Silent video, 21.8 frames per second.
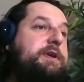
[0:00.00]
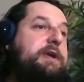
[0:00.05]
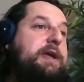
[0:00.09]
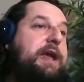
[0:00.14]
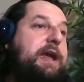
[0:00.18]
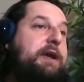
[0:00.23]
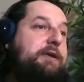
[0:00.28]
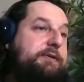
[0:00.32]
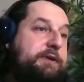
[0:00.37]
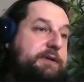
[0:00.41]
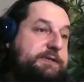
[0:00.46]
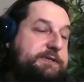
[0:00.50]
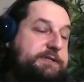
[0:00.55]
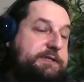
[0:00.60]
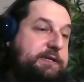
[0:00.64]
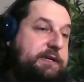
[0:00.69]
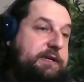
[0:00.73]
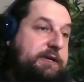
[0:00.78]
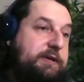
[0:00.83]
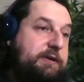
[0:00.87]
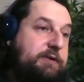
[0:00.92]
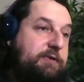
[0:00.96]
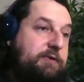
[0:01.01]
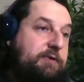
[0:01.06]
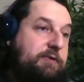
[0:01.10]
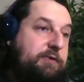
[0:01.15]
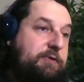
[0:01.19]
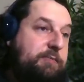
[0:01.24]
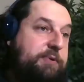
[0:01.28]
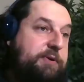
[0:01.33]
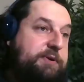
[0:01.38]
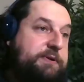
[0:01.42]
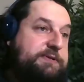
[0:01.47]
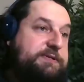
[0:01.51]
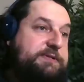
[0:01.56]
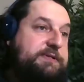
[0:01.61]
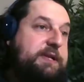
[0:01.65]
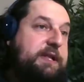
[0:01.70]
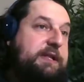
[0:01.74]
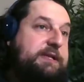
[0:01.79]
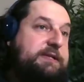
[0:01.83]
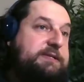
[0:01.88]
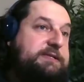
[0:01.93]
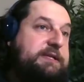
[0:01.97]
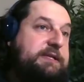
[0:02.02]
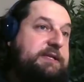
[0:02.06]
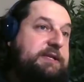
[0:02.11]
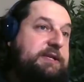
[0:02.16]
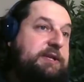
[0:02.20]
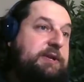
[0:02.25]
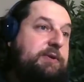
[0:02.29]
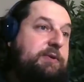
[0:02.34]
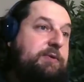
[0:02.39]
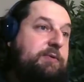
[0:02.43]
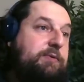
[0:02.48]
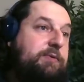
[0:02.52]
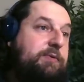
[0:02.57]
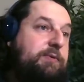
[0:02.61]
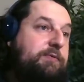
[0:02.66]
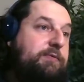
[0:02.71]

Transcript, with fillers: character or personality that you